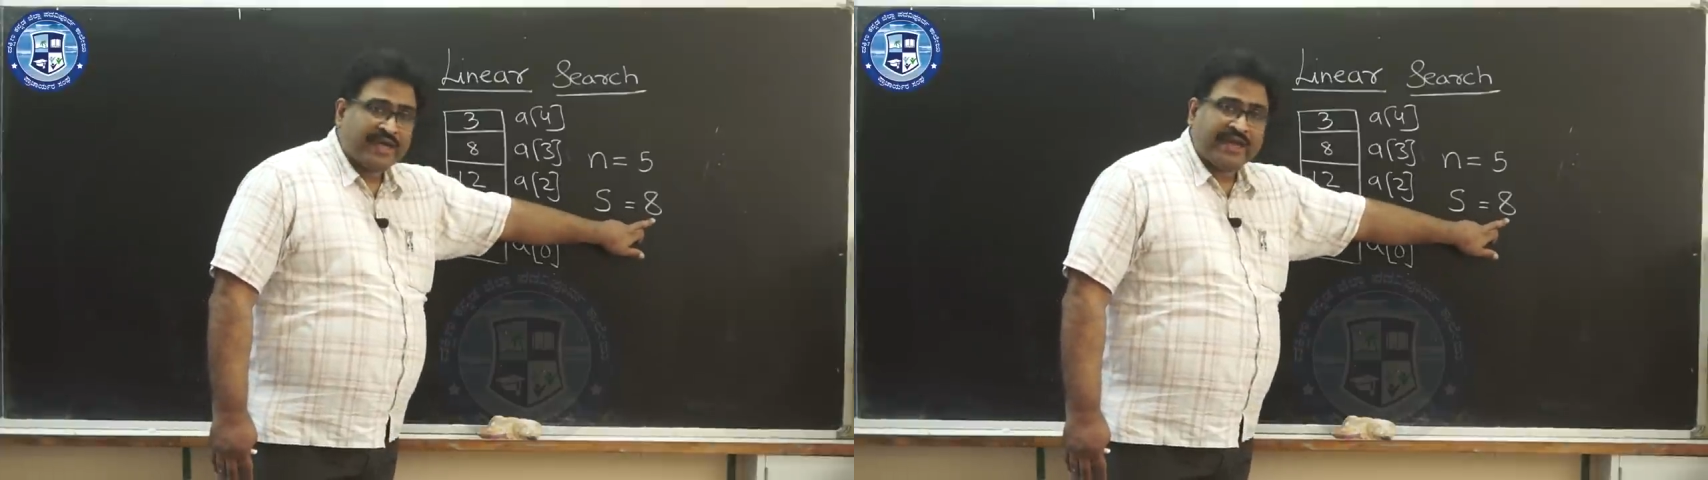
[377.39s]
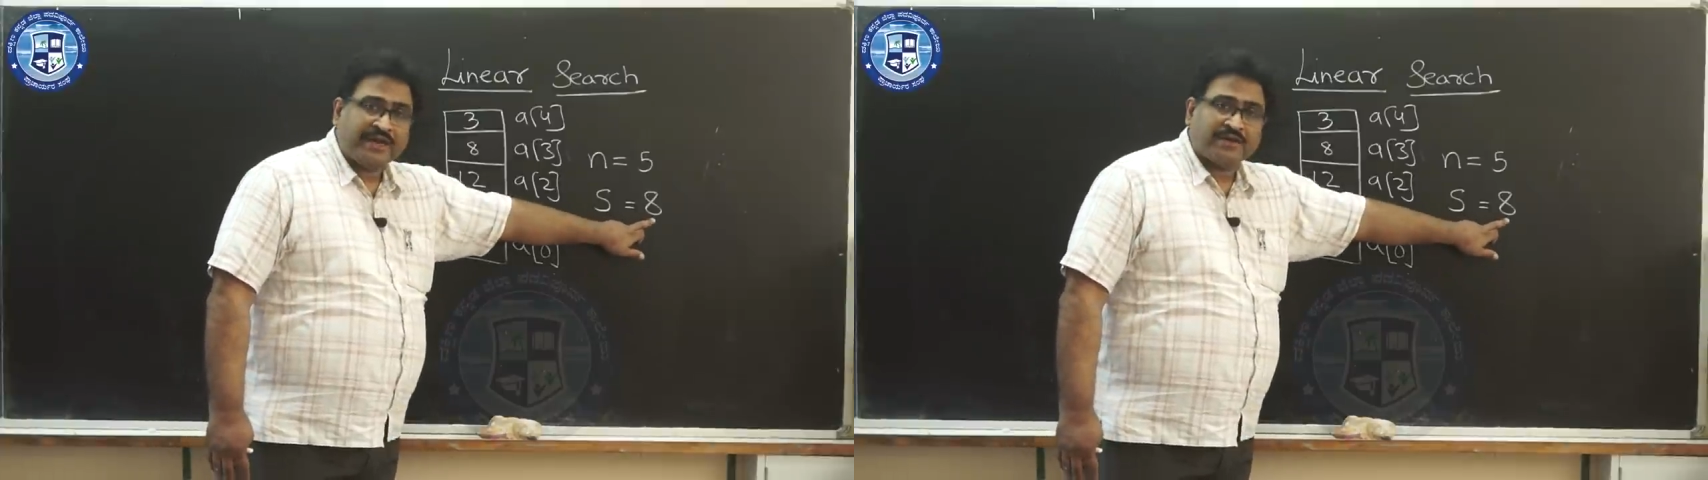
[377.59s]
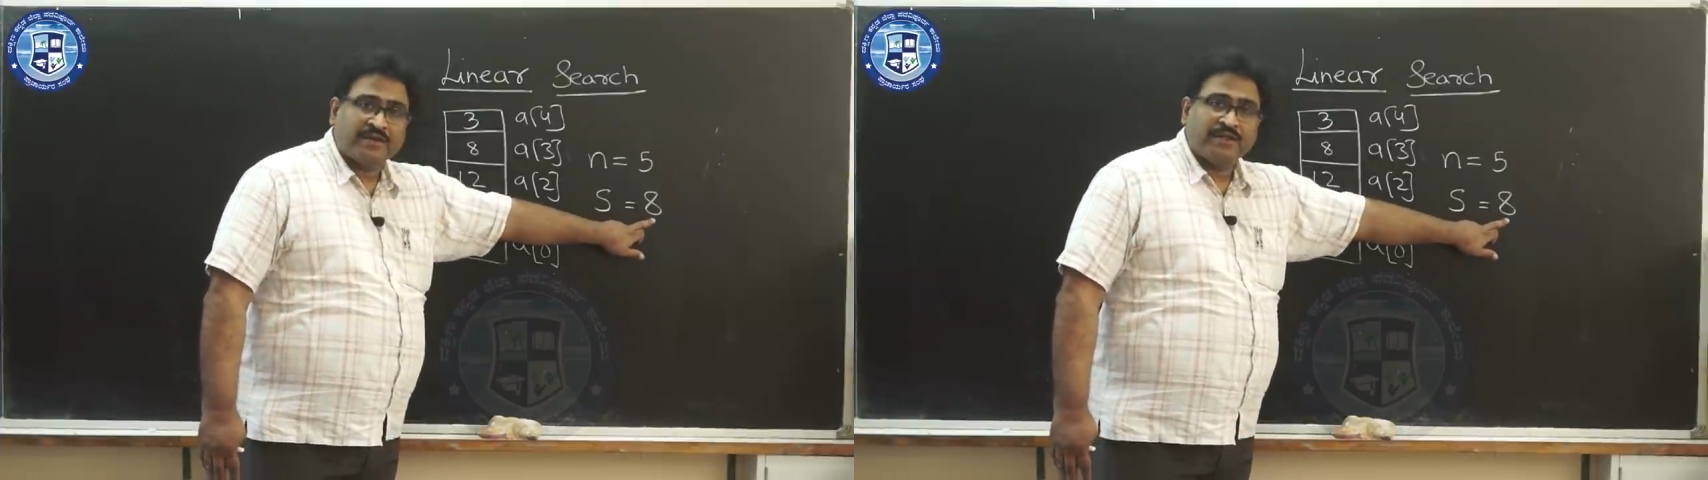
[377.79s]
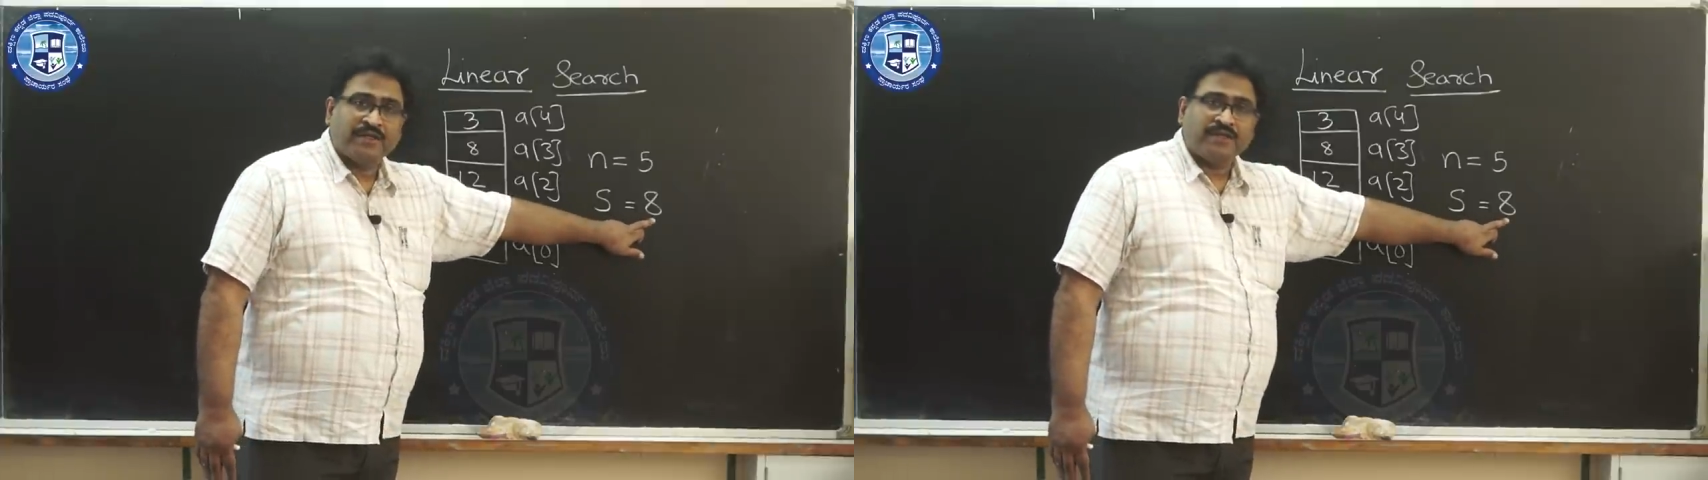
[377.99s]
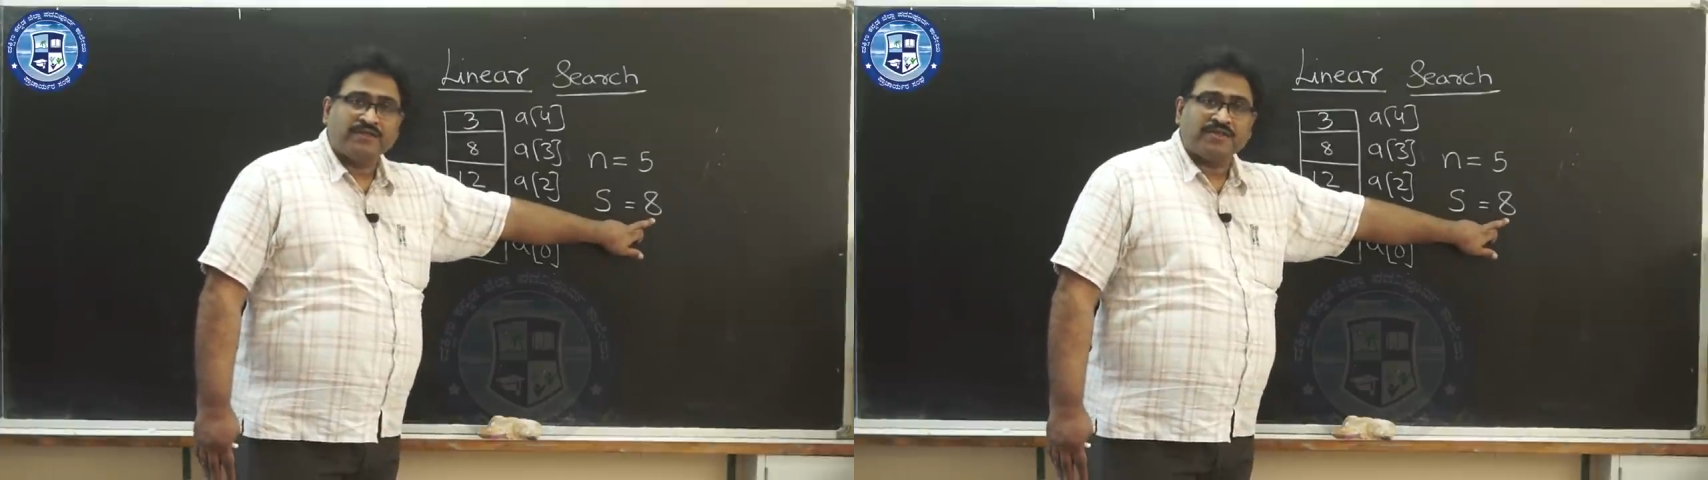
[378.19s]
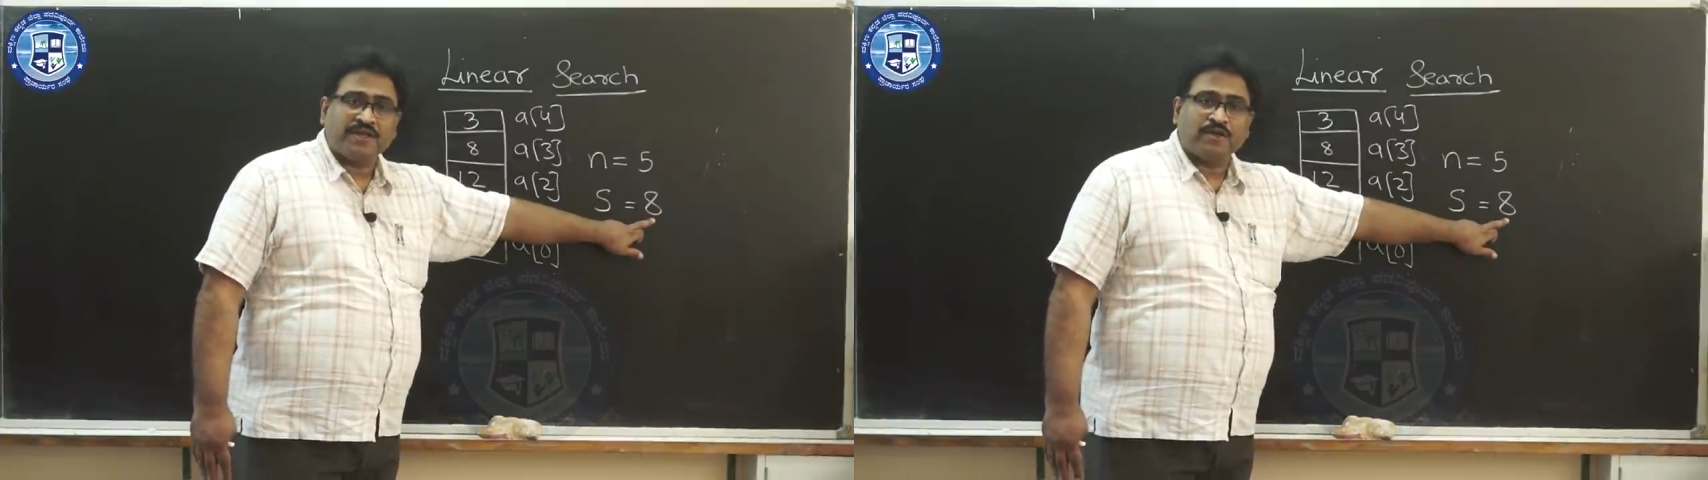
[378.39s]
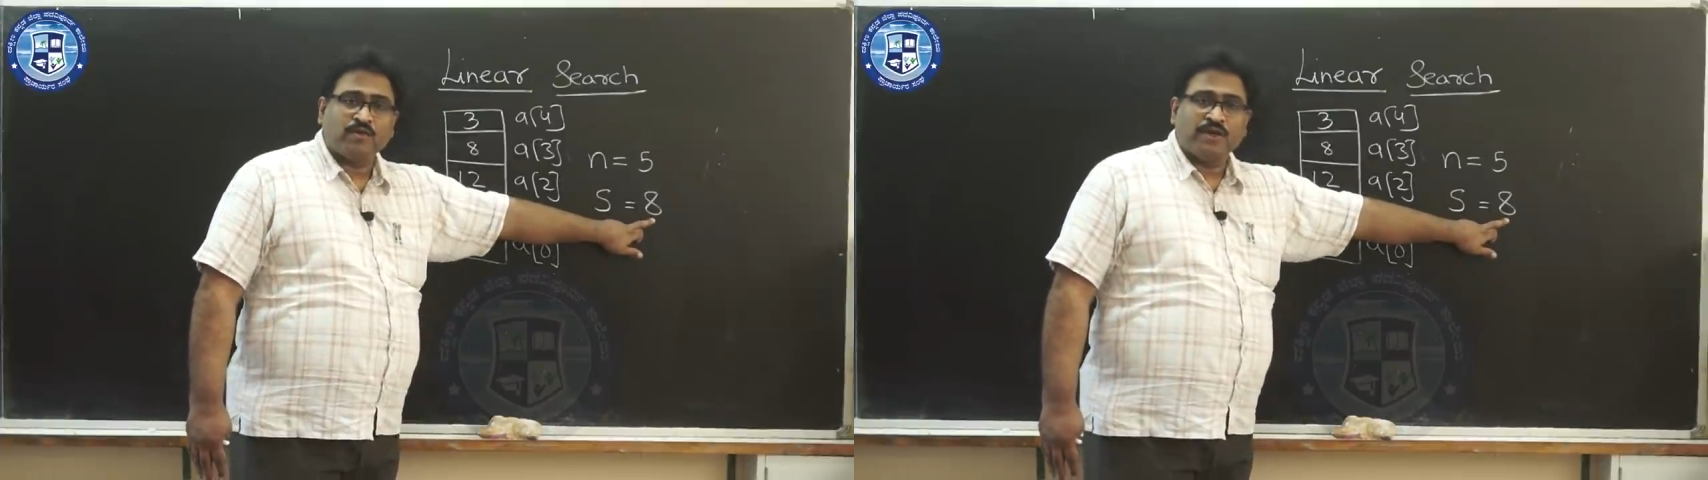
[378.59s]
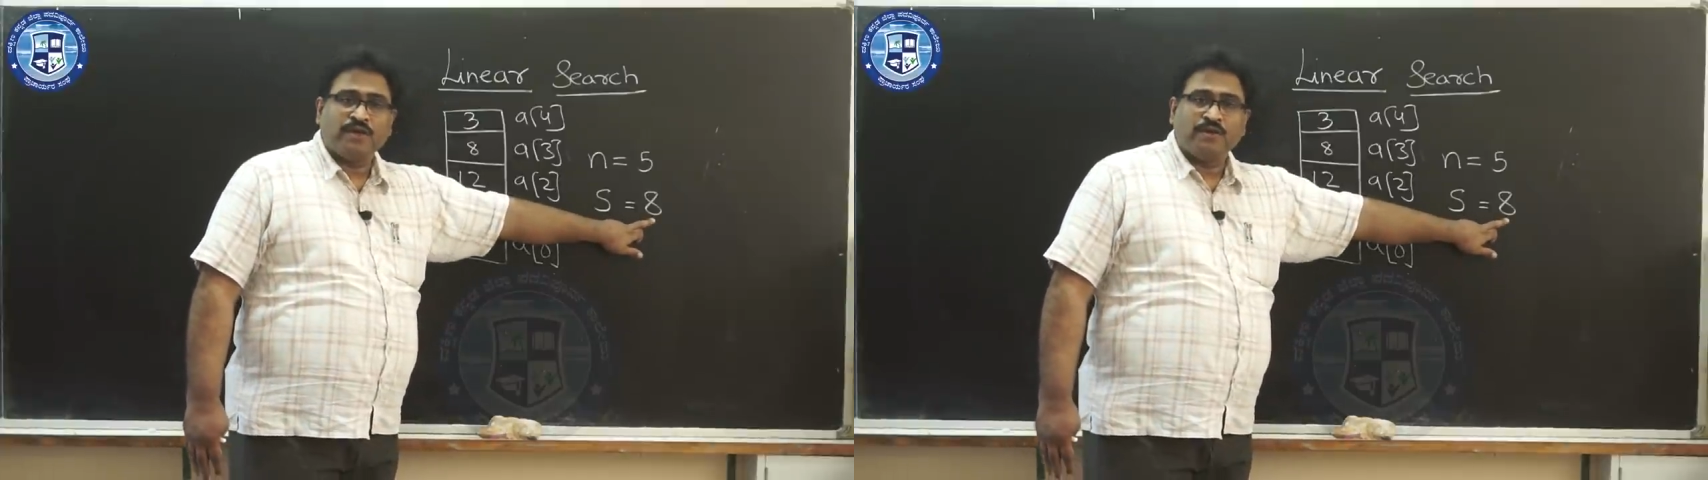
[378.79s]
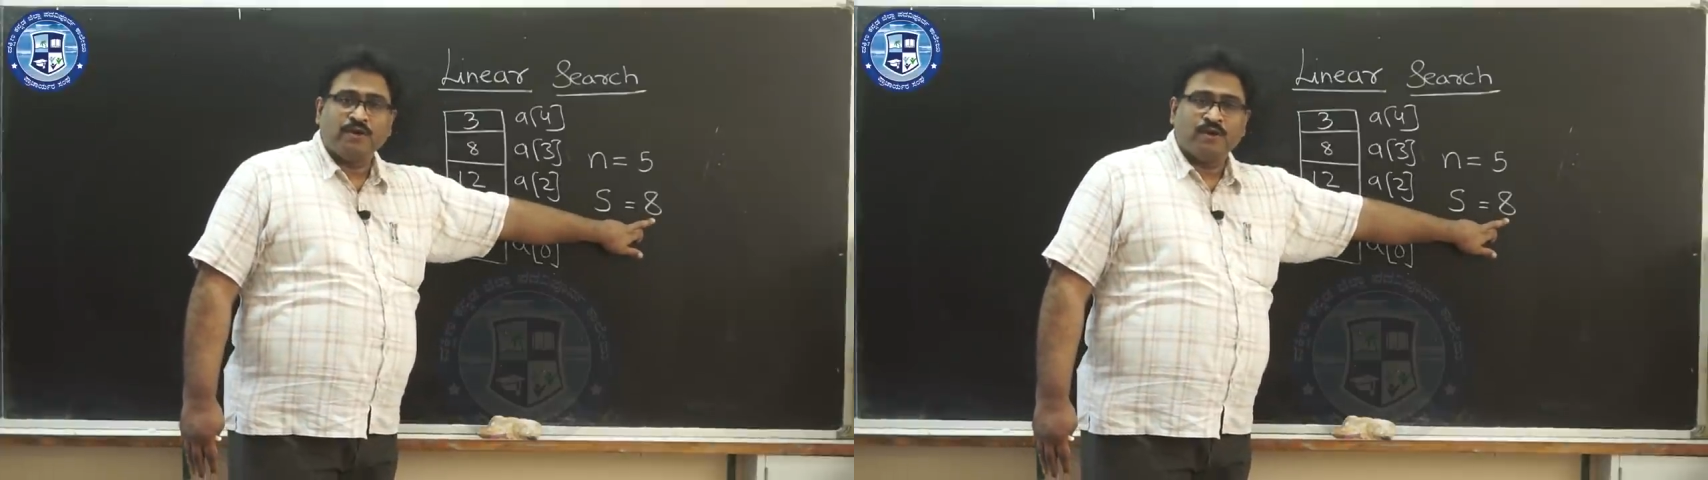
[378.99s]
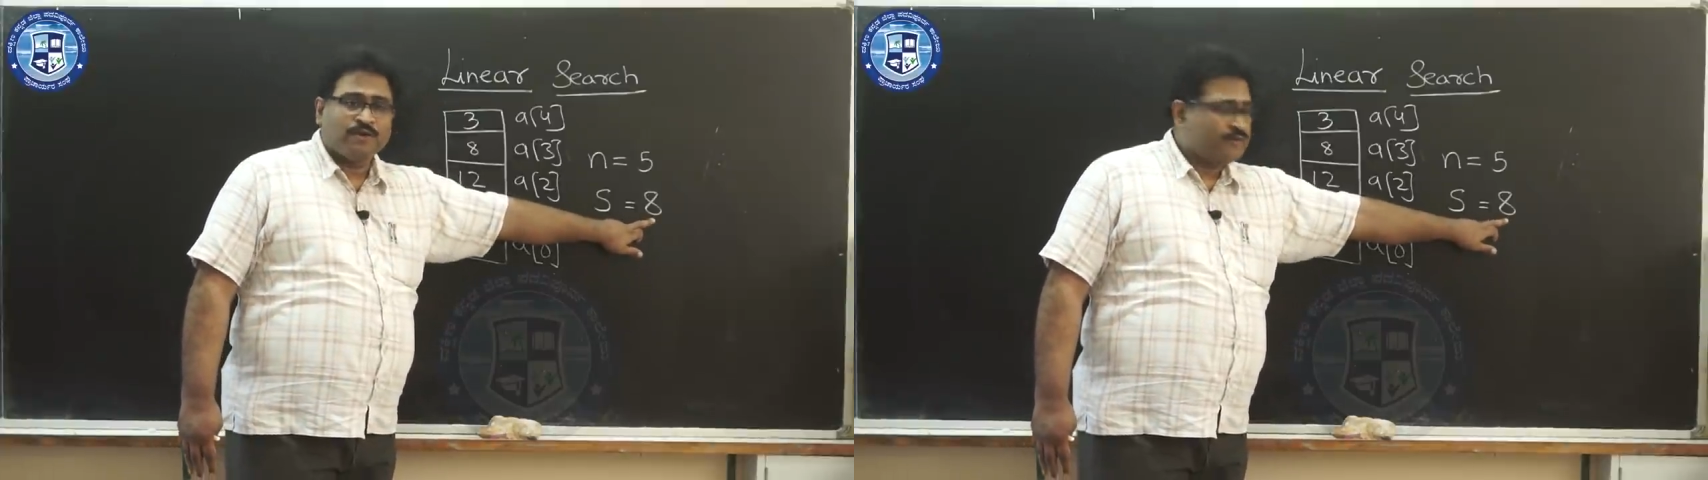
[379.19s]
8 is it equal
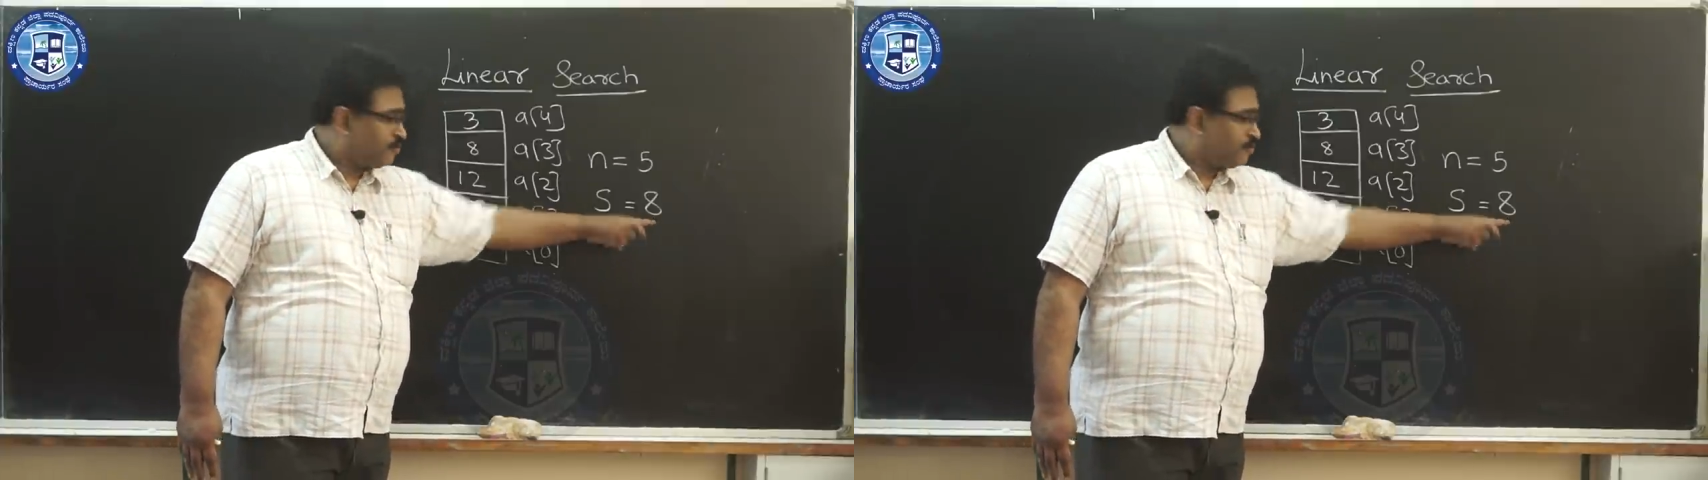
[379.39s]
no